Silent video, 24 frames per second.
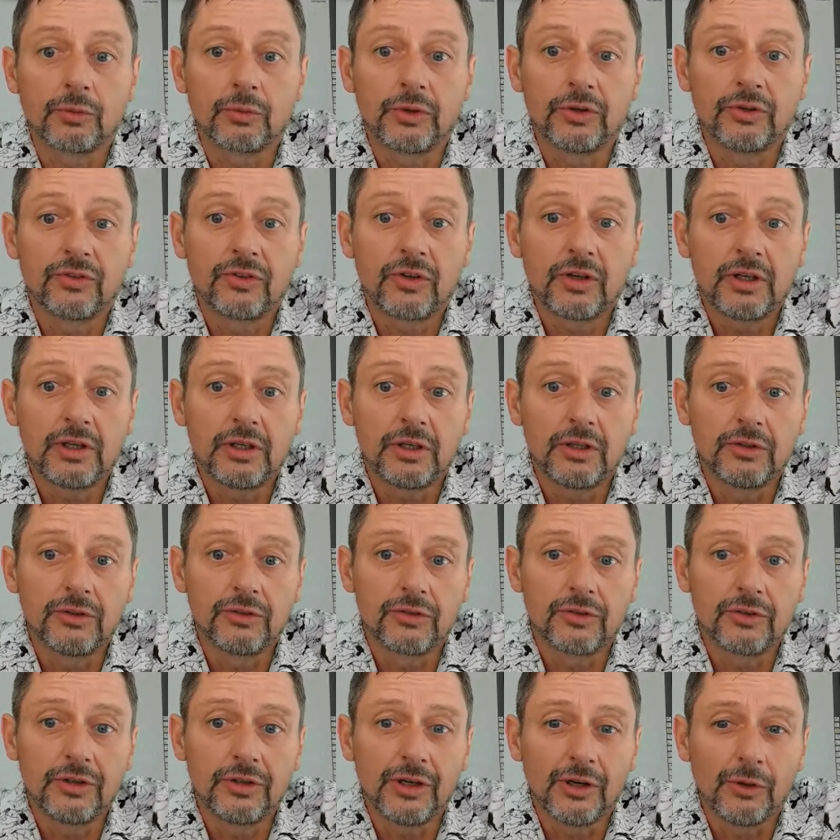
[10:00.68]
we see
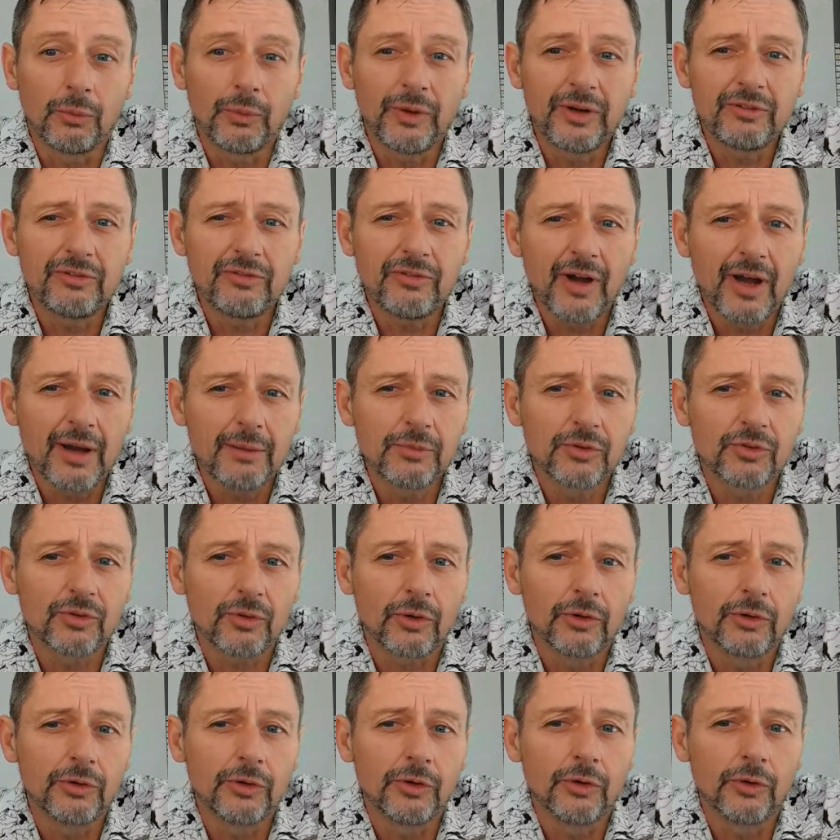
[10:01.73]
is, you know, when farmers are
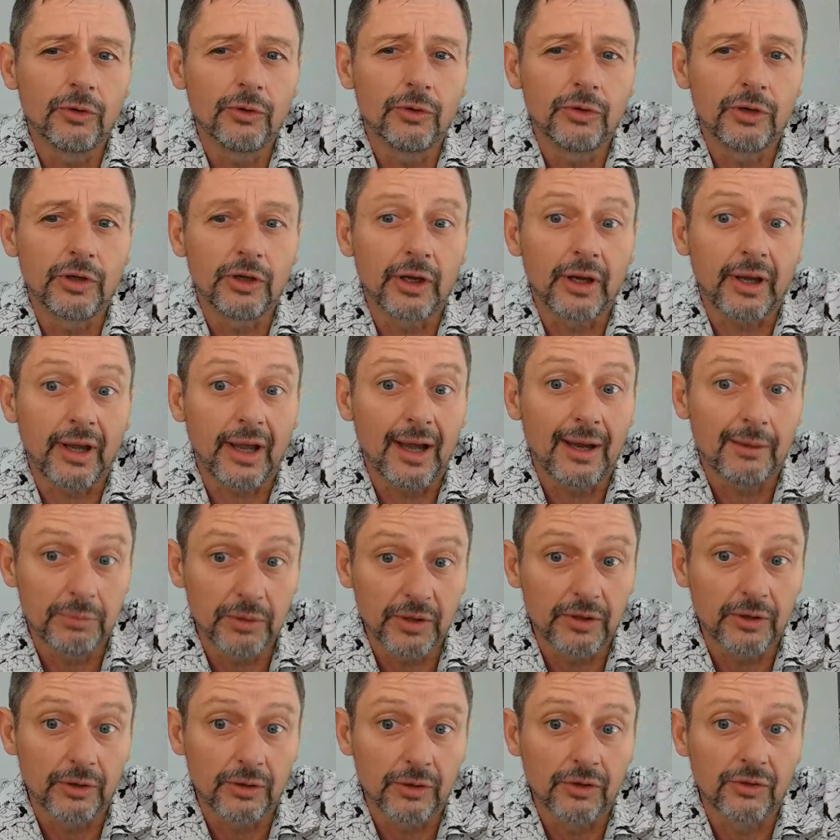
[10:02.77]
only earning a couple
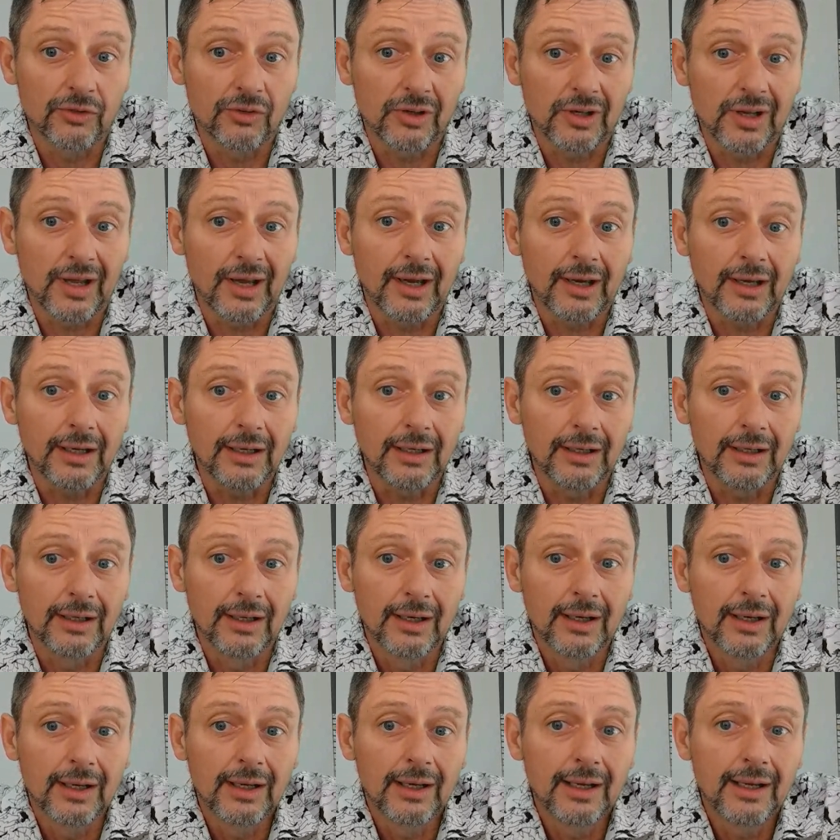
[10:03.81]
of dollars a day,
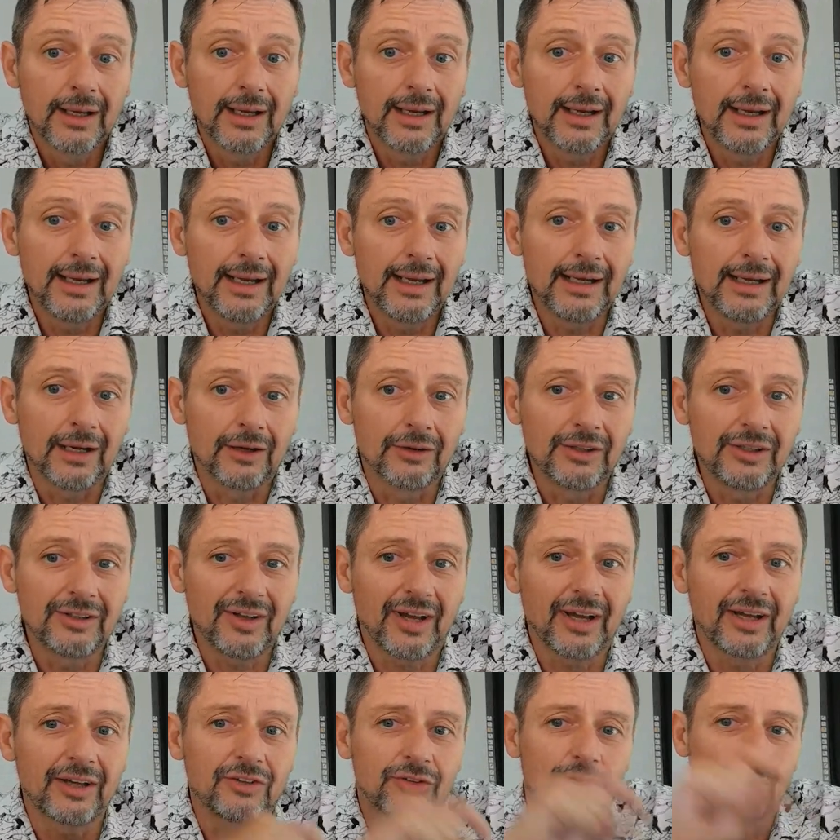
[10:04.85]
it only
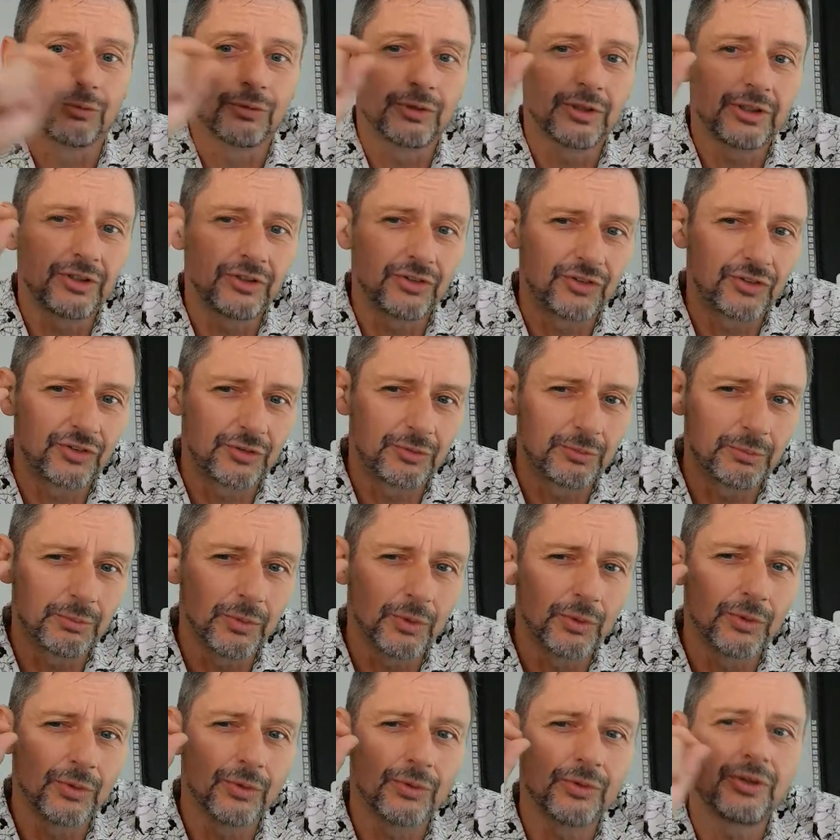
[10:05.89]
takes a really
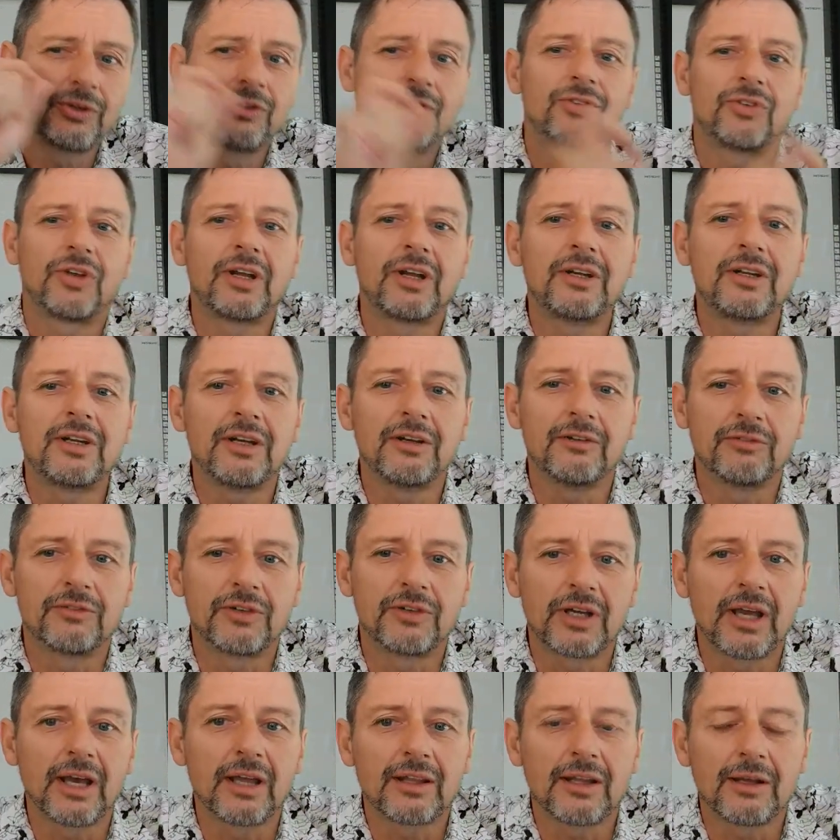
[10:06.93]
small incentive to
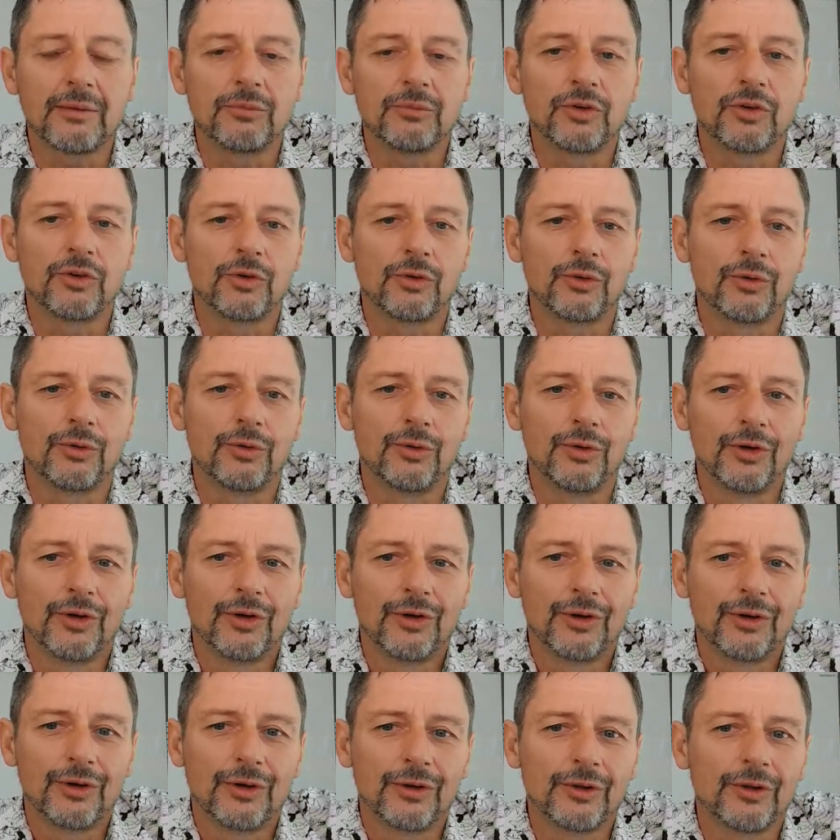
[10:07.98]
get them to do
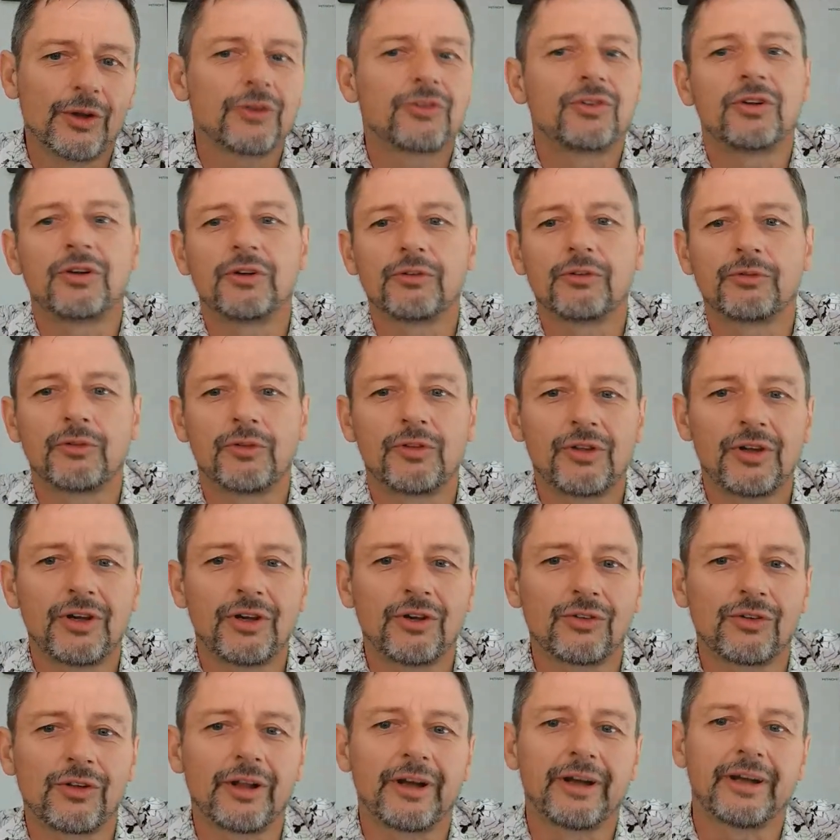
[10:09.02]
lots of different
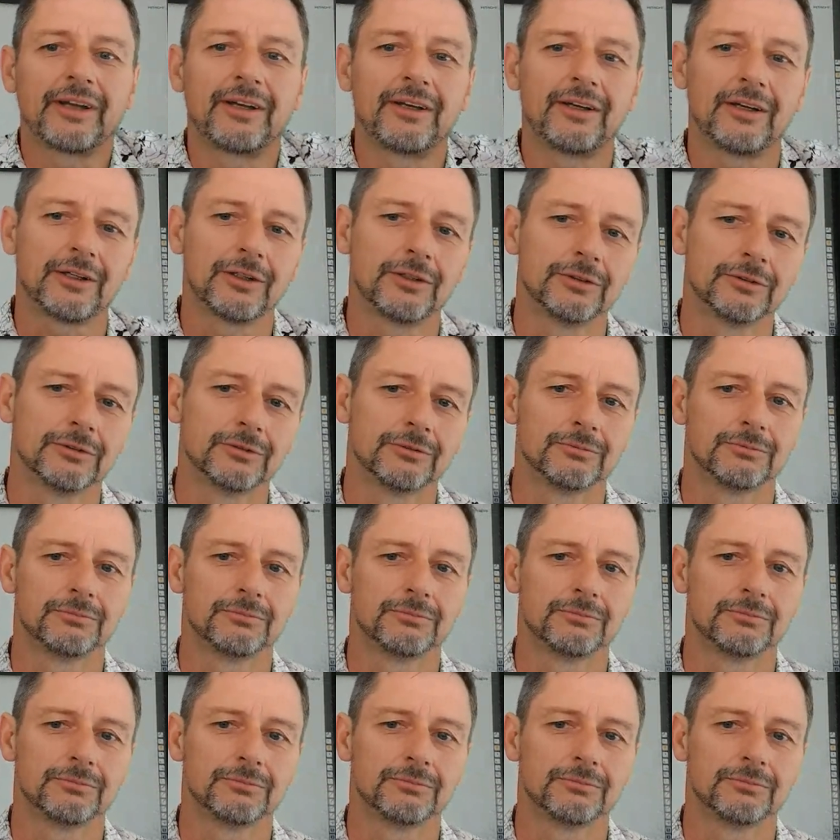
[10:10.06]
things, like, you know,